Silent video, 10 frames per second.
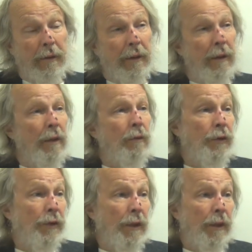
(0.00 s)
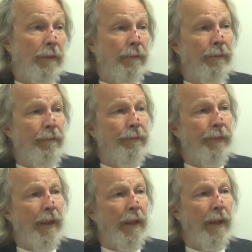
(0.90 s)
you know we'll see.
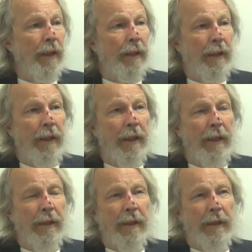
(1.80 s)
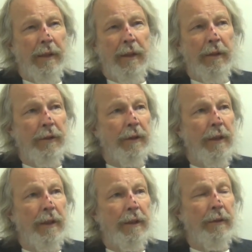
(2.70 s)
Uh, and you know it's
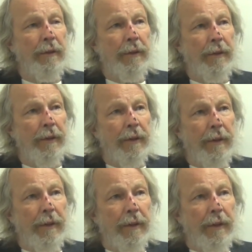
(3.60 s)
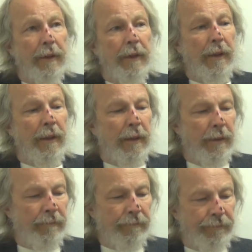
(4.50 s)
like,
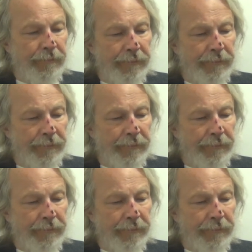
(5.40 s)
um,